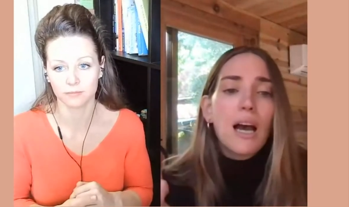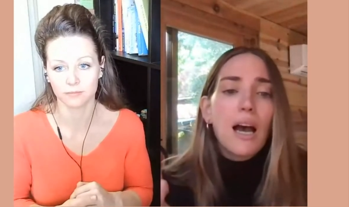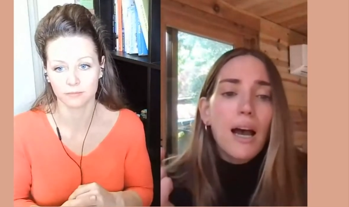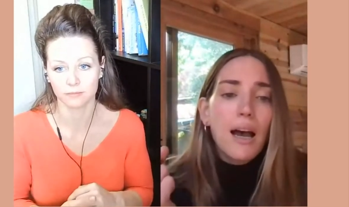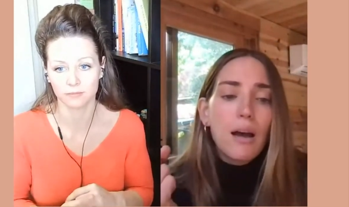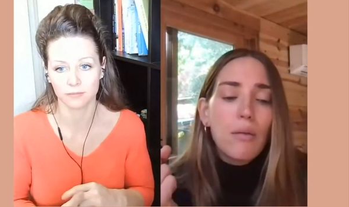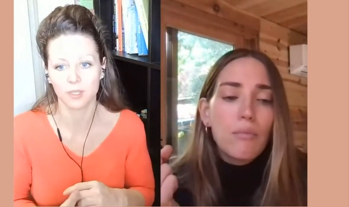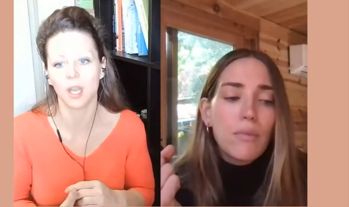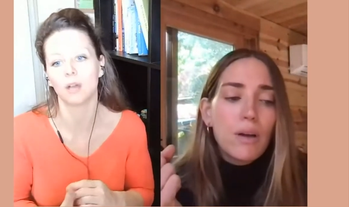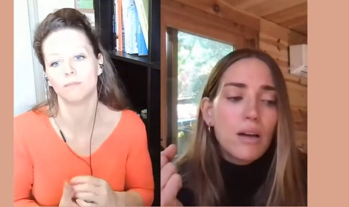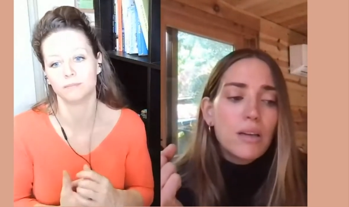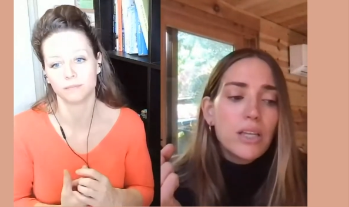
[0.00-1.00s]
Speaker 1: um yeah
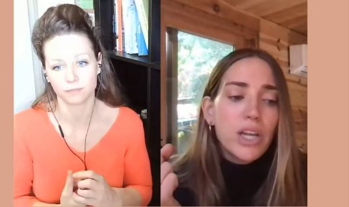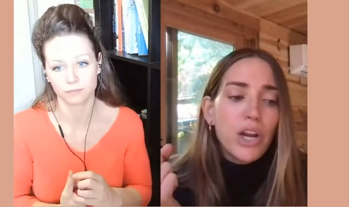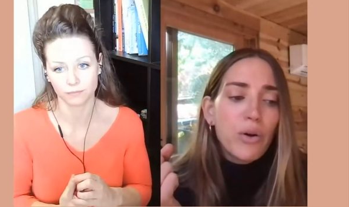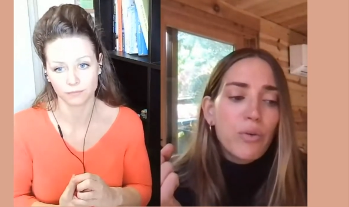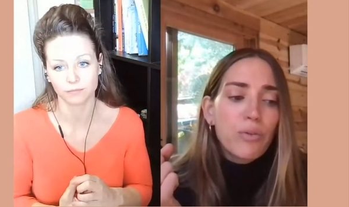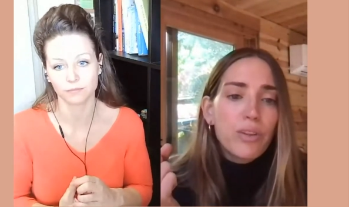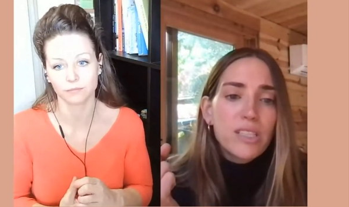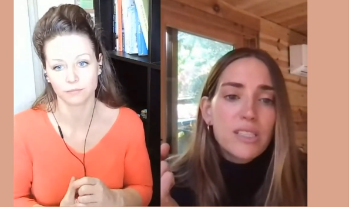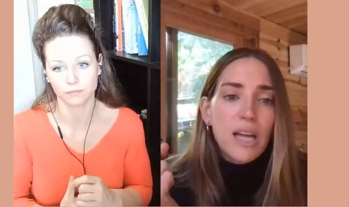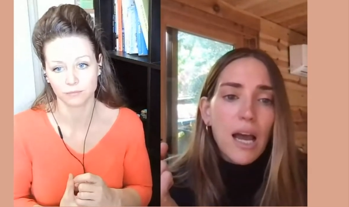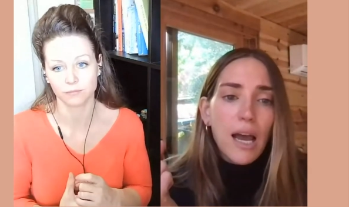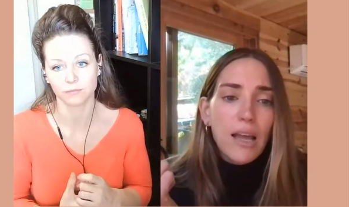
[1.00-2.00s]
you know the
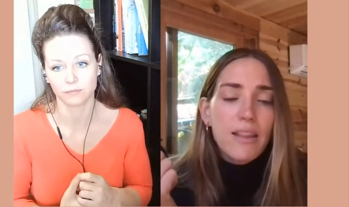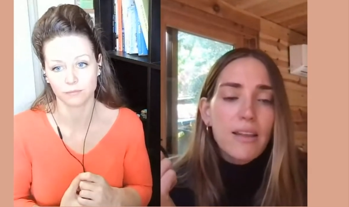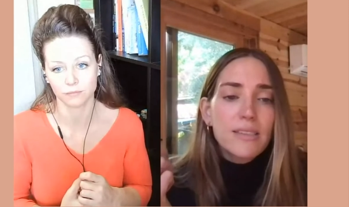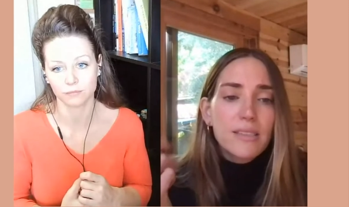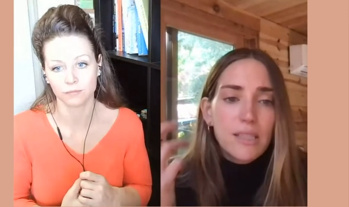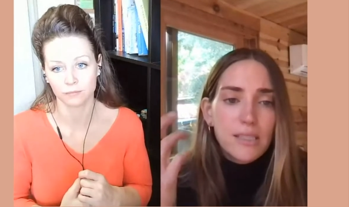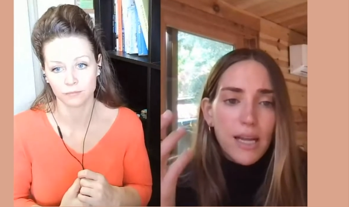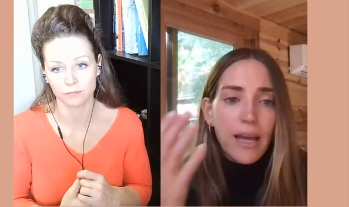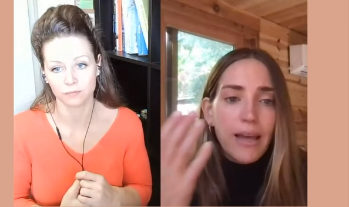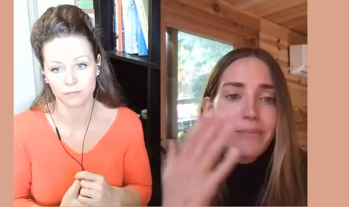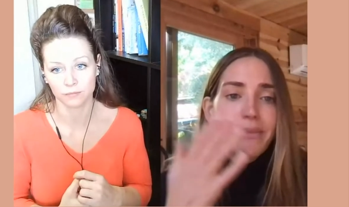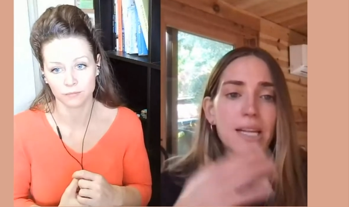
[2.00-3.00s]
time the the
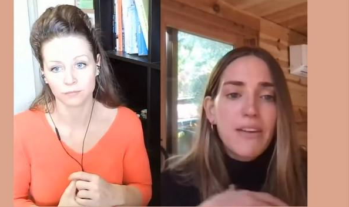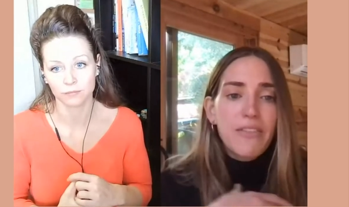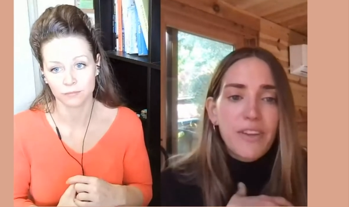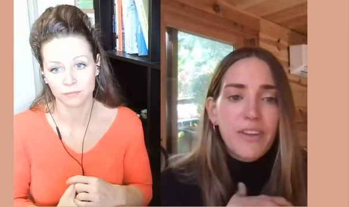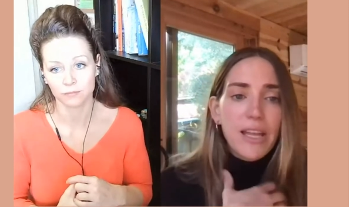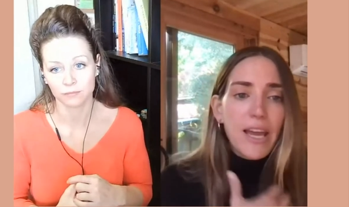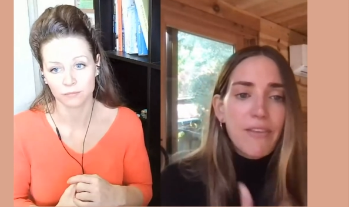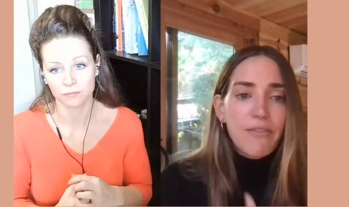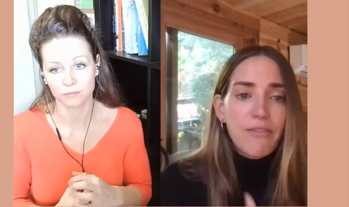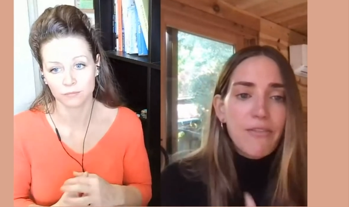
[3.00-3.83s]
times that i feel like i've